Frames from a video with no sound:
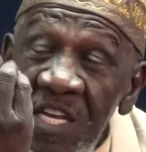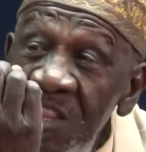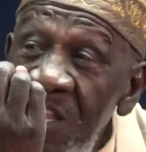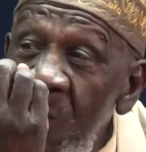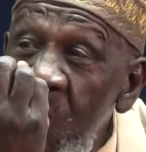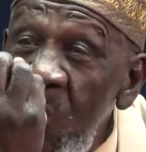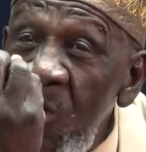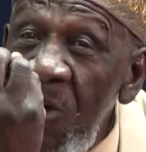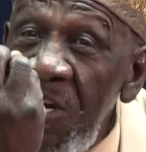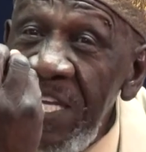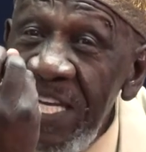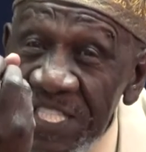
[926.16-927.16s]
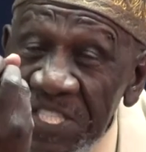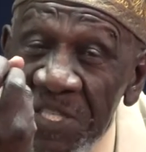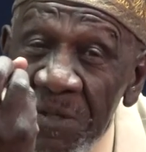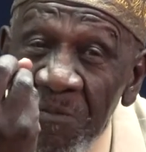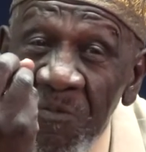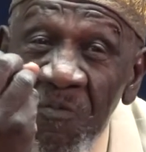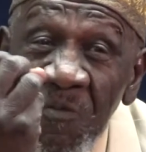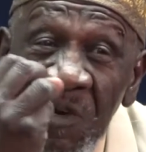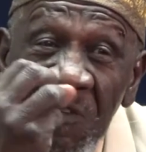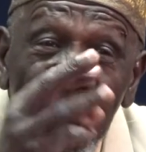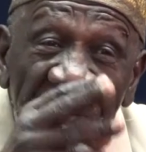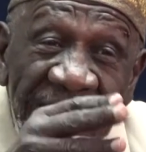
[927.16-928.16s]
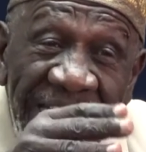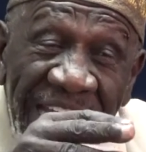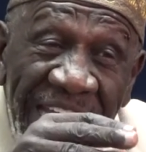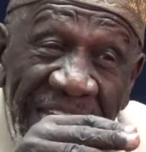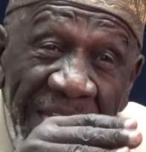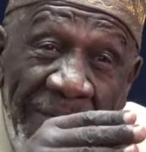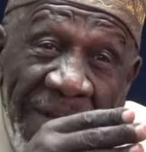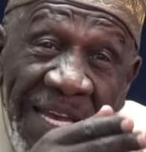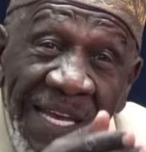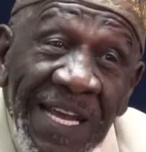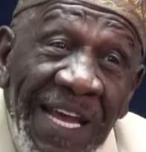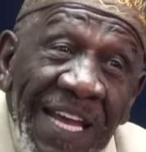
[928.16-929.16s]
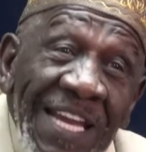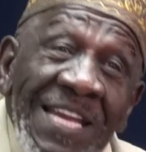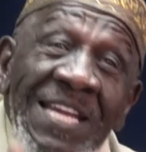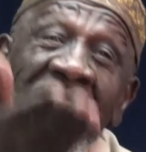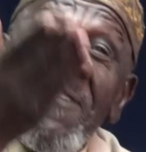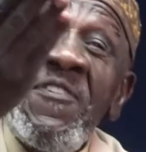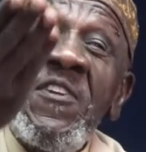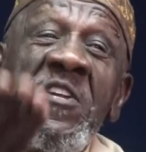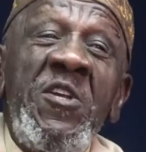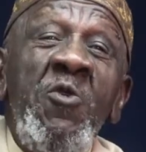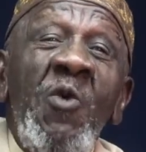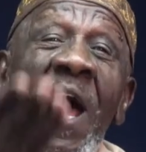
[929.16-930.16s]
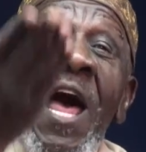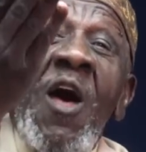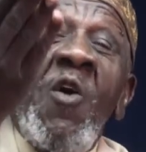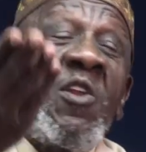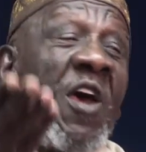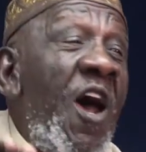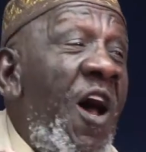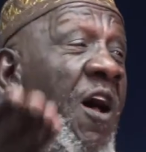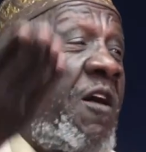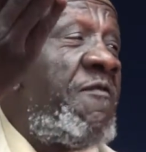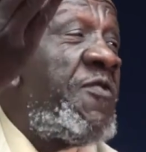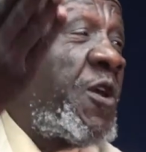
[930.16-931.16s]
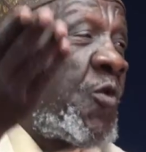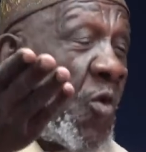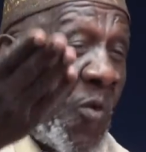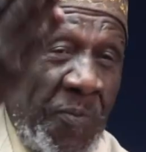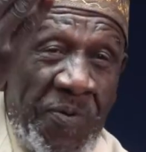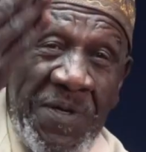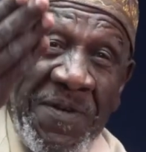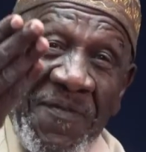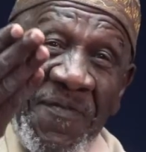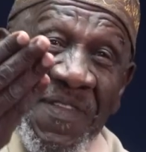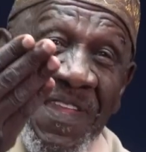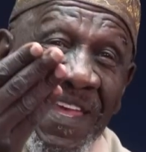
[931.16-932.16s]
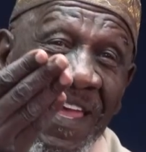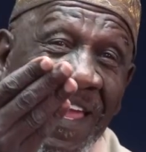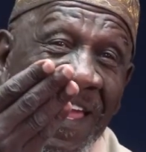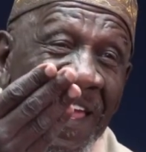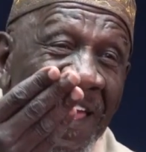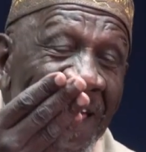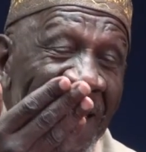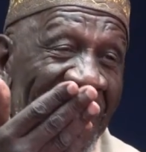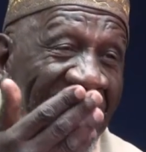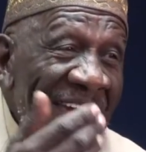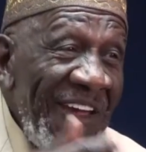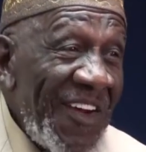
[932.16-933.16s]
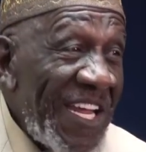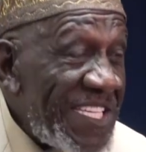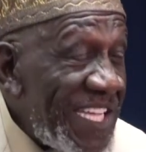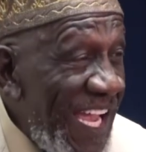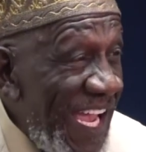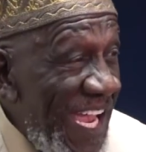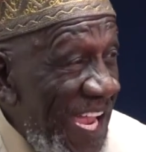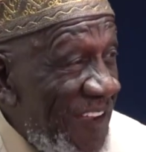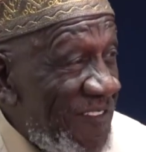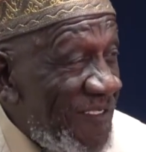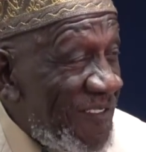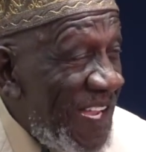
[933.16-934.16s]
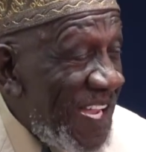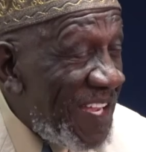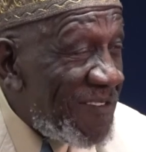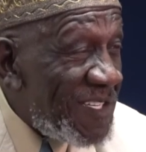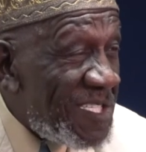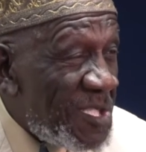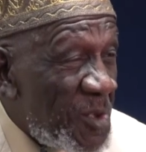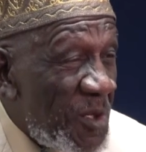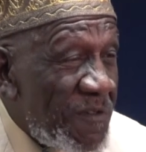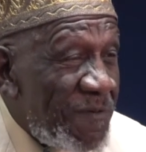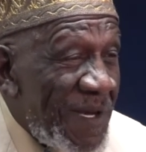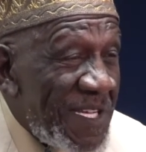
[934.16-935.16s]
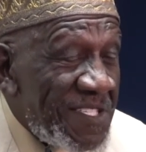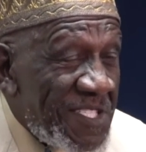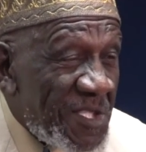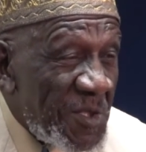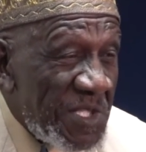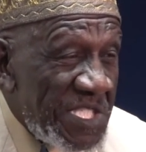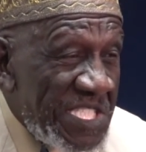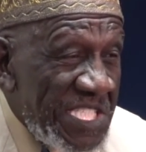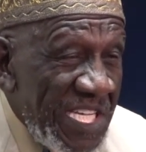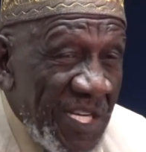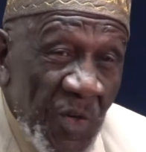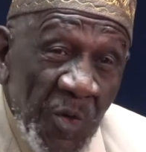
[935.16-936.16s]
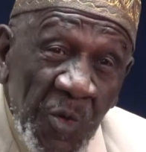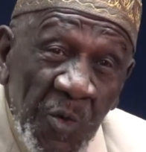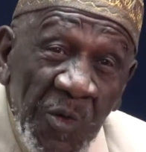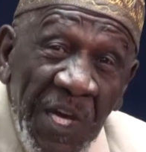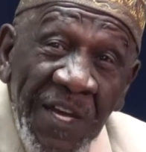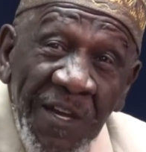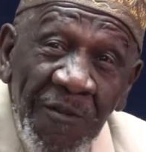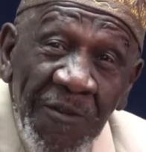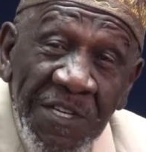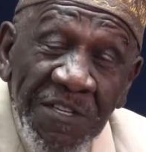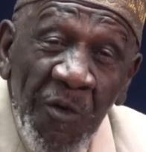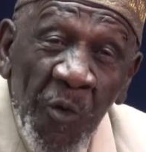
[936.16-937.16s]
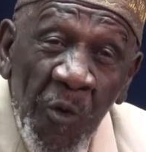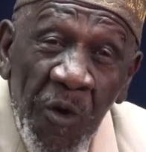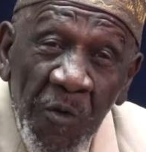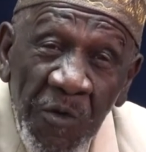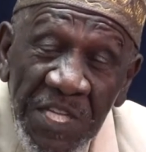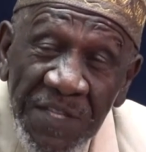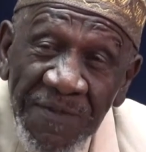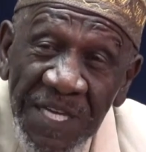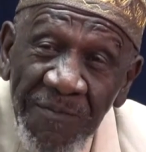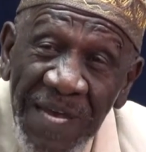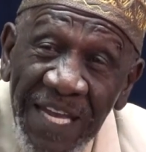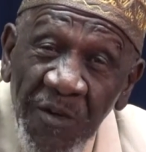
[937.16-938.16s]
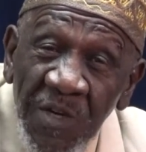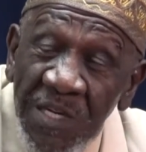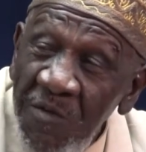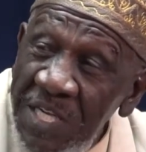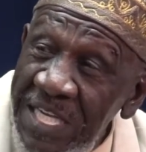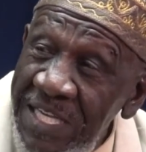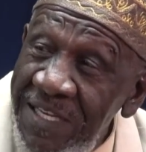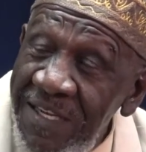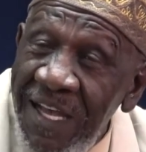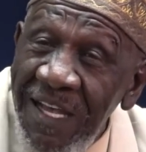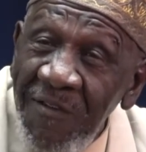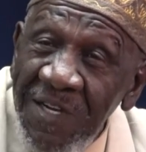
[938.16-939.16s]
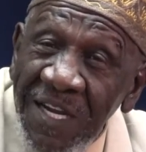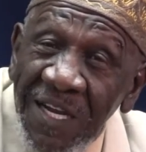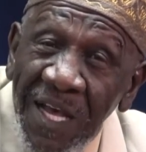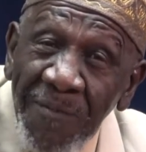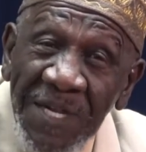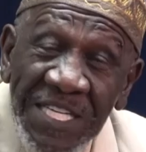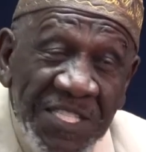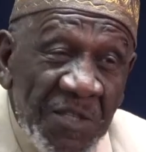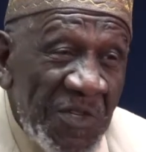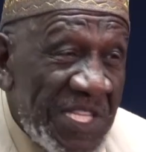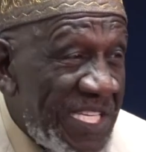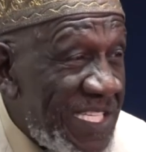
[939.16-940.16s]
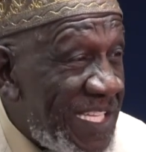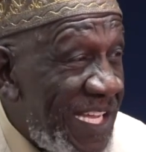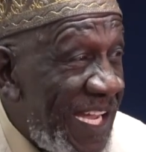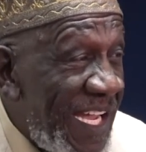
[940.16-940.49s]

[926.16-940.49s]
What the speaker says: The word ism for name lifts you out of the group. But I say I have two students here who were with me back when when Allah blessed us with this.